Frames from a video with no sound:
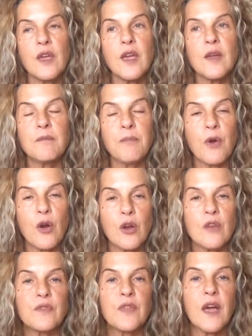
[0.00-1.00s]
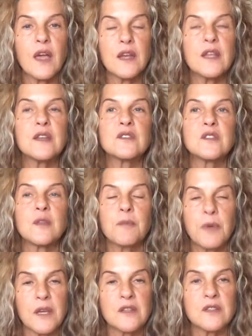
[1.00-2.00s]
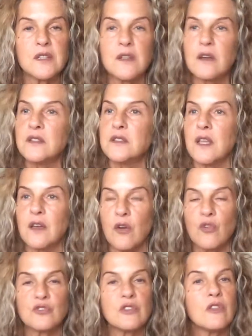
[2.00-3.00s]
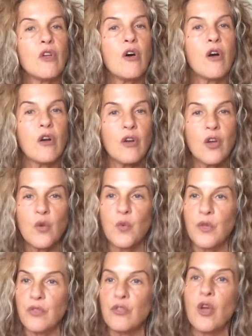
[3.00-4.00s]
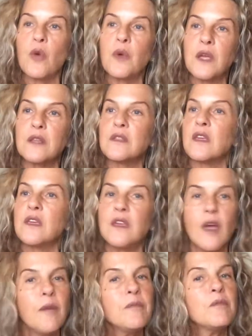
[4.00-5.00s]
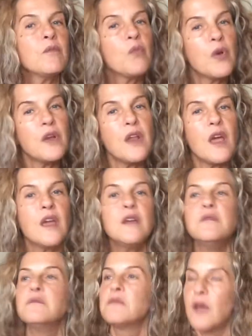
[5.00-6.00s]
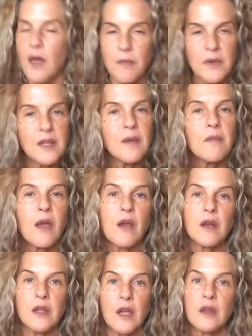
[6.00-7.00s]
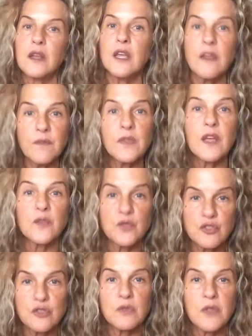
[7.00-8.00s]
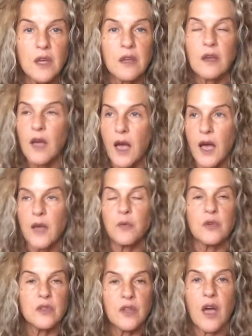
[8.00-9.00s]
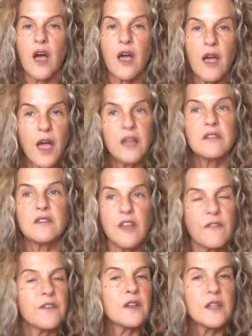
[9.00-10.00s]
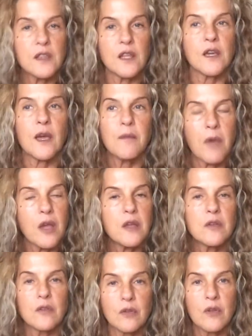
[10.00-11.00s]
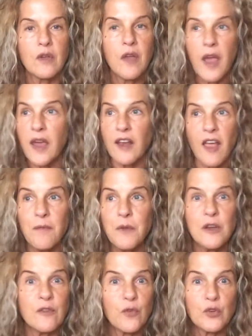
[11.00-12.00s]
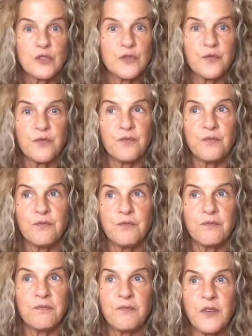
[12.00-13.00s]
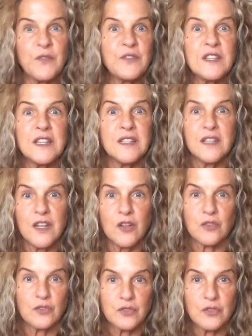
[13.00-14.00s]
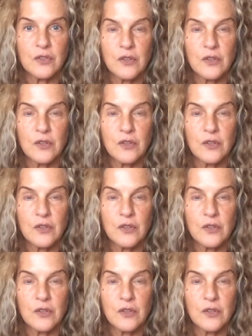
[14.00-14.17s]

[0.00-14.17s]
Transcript: And part of that is the pixie dust that goes along with knowing that, yep, one day I'm going to get married again. If that's what you think. I will not. I definitely think I might. And I've been divorced 15 years.